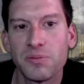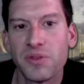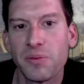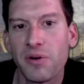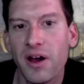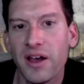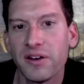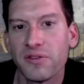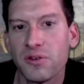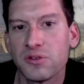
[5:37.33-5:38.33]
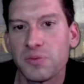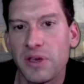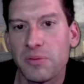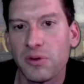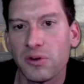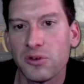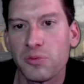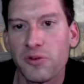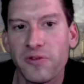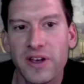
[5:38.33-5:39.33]
the pride of those people who
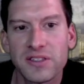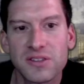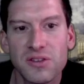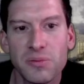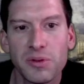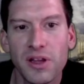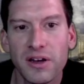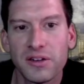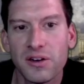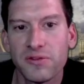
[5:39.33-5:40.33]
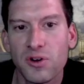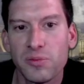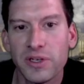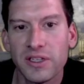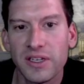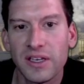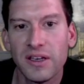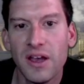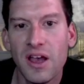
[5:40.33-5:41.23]
professed the blood of nobility,